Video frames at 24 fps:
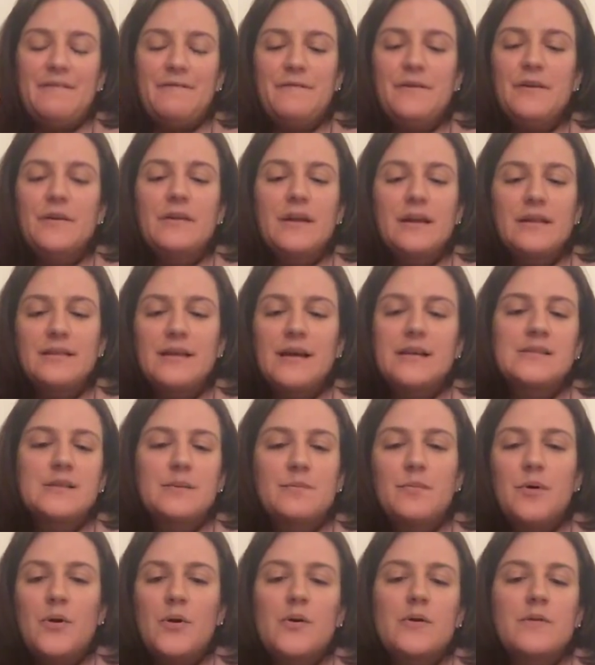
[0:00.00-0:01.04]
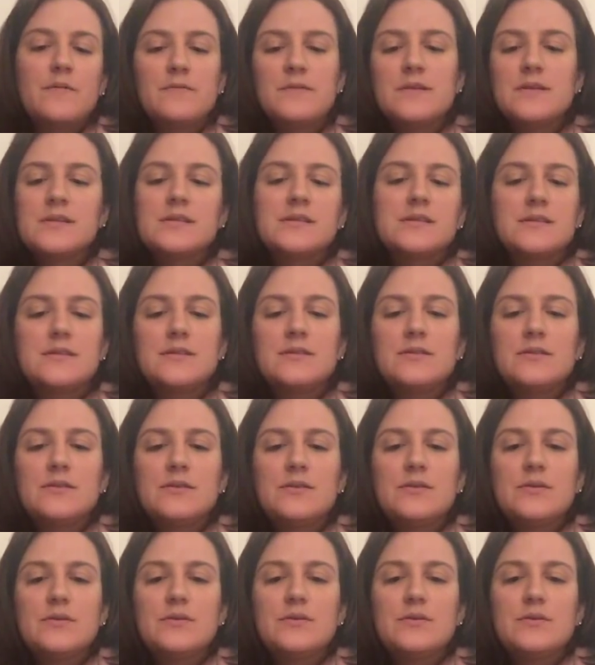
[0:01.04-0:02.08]
feel like that's a part of this
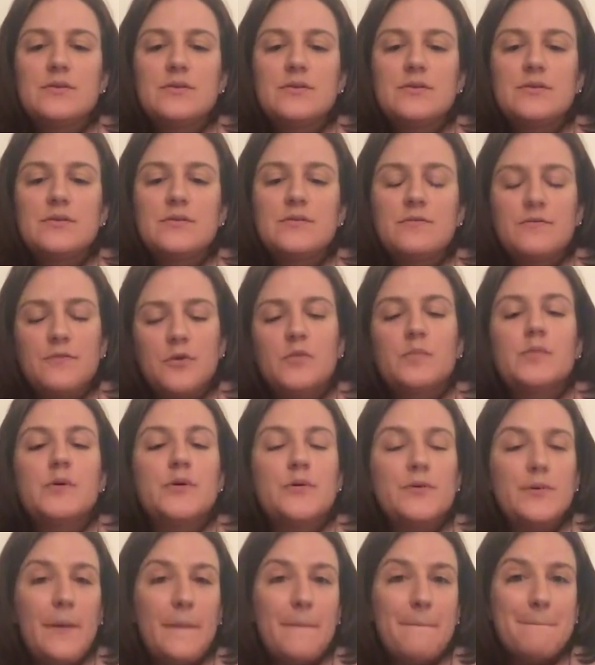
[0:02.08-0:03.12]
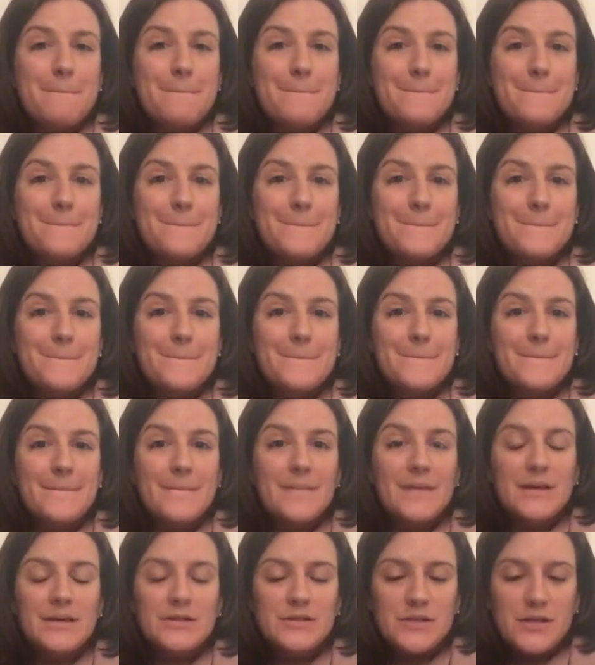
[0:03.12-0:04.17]
full moon.
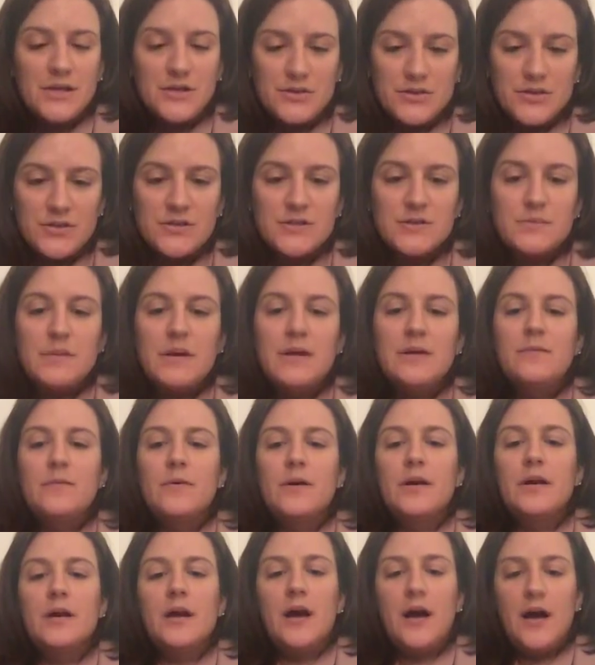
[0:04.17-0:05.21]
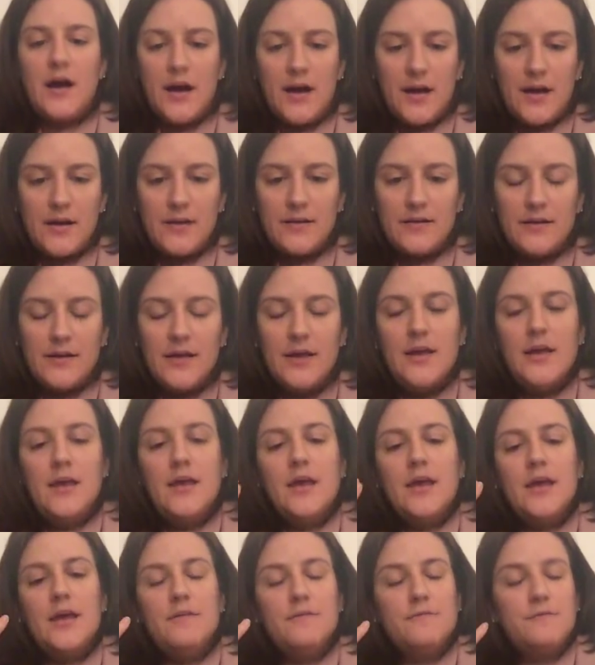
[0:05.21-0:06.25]
Tensions may run high.
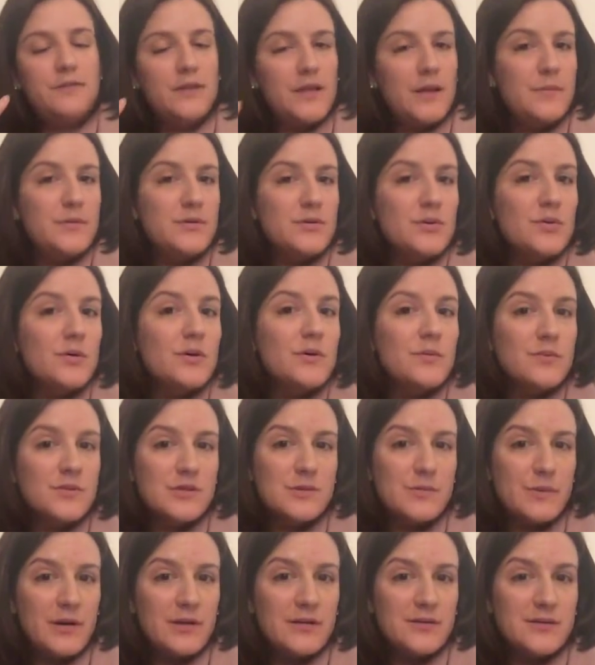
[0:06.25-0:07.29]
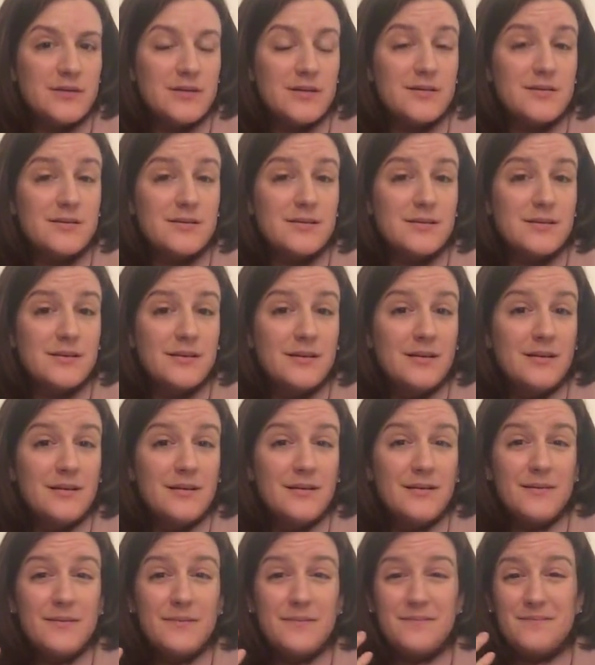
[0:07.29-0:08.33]
Inflammatory responses
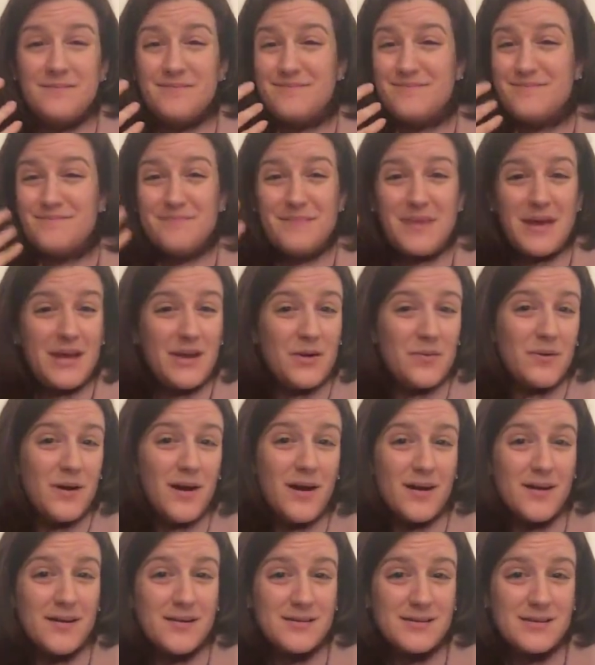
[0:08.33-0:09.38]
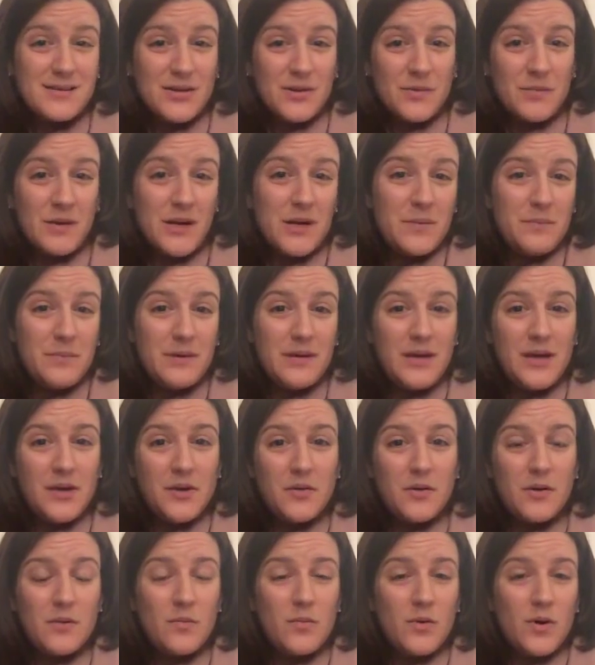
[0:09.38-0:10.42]
may arise. There might be
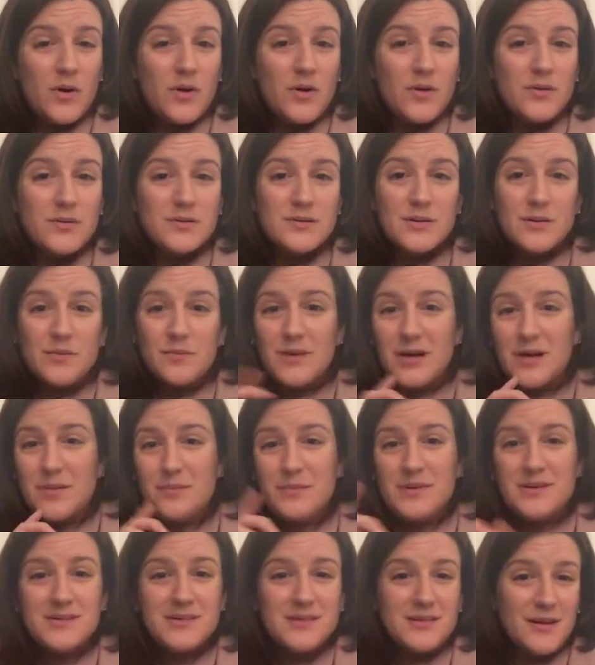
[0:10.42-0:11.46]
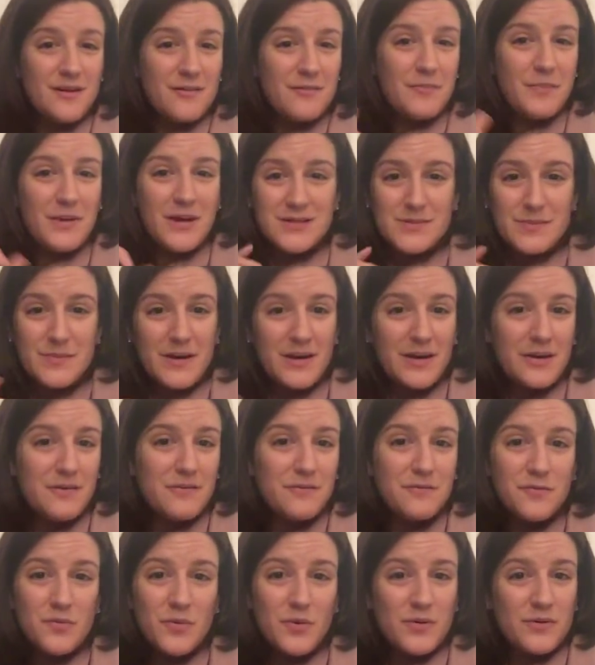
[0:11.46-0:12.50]
angry words. There might be stuff passed back
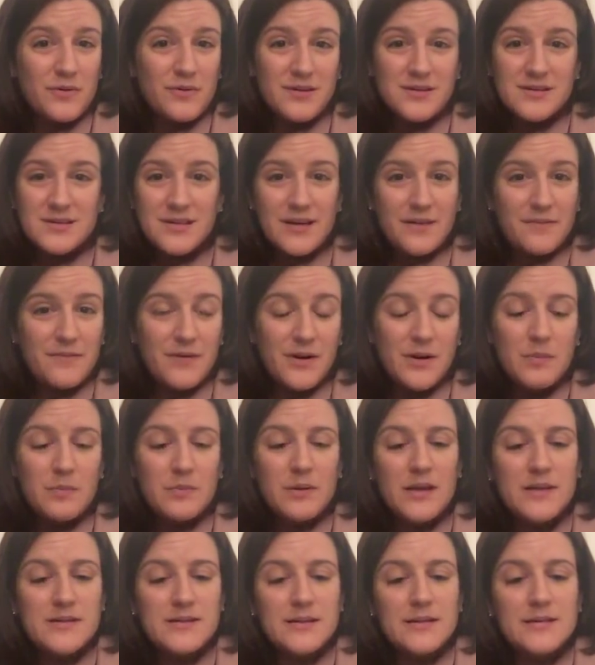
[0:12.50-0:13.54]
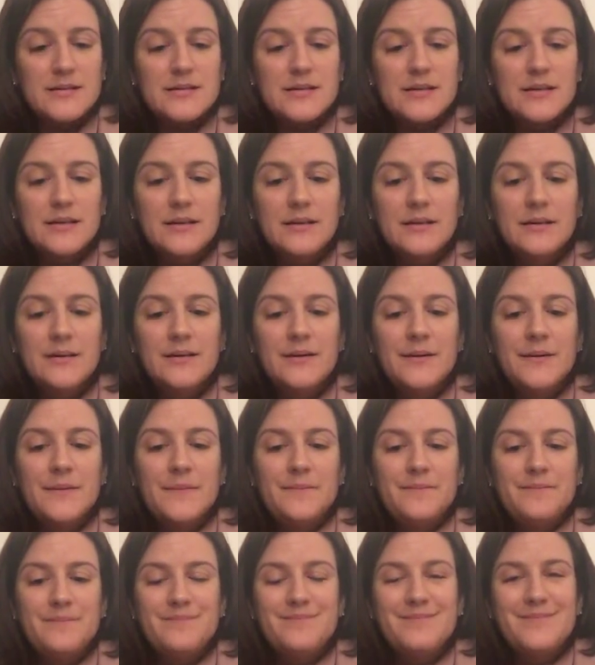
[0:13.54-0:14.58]
and forth that's not very pleasant.
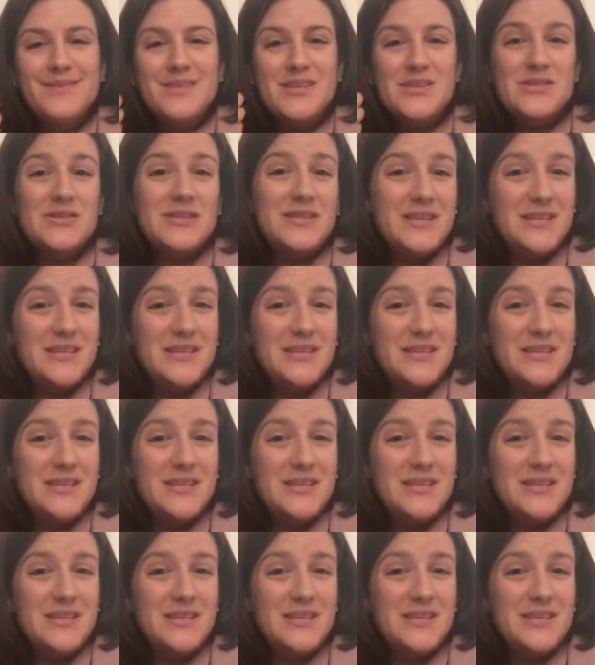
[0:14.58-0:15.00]
Does